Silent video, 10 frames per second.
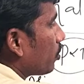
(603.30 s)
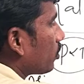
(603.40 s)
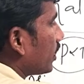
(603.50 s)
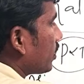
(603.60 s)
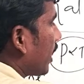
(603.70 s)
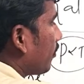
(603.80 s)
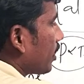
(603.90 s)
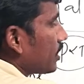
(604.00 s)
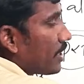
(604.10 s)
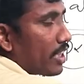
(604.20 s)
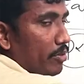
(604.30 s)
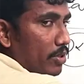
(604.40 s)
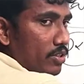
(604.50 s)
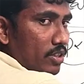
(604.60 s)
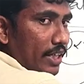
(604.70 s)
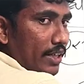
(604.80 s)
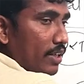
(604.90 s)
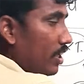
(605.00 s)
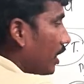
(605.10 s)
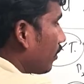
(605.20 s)
to this high pressure and temperature
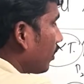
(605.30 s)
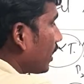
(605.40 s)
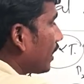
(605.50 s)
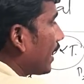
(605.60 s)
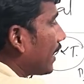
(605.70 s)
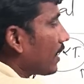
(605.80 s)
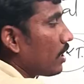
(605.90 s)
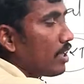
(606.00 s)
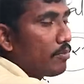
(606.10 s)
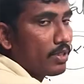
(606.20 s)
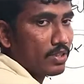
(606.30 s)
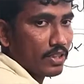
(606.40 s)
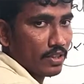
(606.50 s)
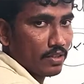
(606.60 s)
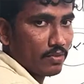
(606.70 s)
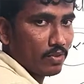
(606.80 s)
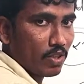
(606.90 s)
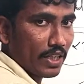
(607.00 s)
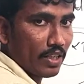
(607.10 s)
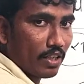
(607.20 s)
air, it will get combusted.
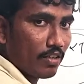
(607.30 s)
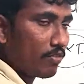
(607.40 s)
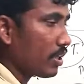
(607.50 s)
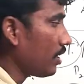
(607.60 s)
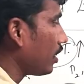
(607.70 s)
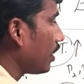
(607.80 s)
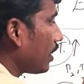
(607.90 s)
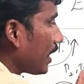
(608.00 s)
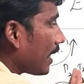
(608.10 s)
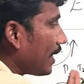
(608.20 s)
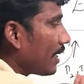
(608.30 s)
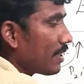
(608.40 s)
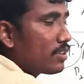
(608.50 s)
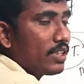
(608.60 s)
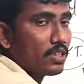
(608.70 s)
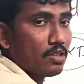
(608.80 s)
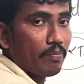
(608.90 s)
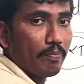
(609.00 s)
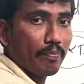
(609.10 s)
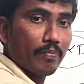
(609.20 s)
Okay, it will increase its
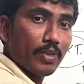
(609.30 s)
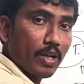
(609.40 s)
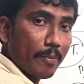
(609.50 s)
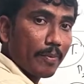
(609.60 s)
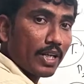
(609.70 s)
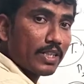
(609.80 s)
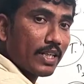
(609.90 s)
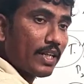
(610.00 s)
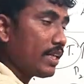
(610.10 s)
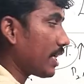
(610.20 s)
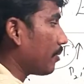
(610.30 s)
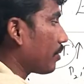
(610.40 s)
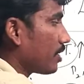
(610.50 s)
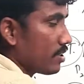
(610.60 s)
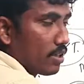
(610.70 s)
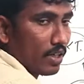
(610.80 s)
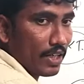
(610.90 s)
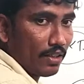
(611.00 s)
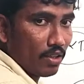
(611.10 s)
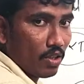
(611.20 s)
pressure and temperature,
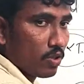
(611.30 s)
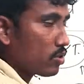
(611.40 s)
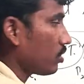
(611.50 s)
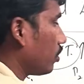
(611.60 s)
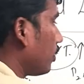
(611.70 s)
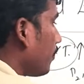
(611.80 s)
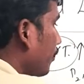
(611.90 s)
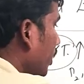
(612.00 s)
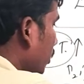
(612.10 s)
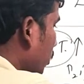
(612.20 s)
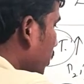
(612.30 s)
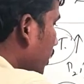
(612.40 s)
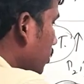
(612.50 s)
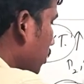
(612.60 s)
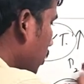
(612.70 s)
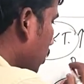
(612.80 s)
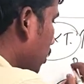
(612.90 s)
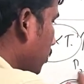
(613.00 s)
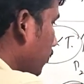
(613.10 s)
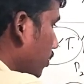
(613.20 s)
right? So this
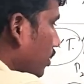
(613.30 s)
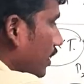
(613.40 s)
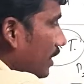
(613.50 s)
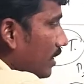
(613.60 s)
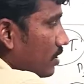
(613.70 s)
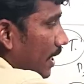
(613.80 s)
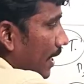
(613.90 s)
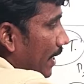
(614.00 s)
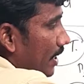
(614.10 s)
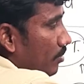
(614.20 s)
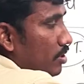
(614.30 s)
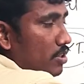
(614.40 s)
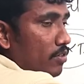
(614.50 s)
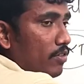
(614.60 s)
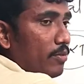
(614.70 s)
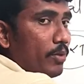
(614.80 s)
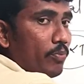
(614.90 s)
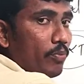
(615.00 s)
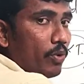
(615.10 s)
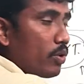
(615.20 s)
uh, for this air temperature will be
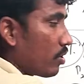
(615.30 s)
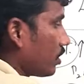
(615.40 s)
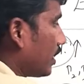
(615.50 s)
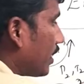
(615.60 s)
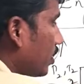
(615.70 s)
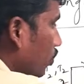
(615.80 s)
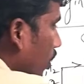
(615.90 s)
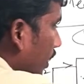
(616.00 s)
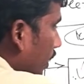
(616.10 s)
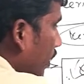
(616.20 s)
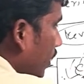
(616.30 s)
more, that is what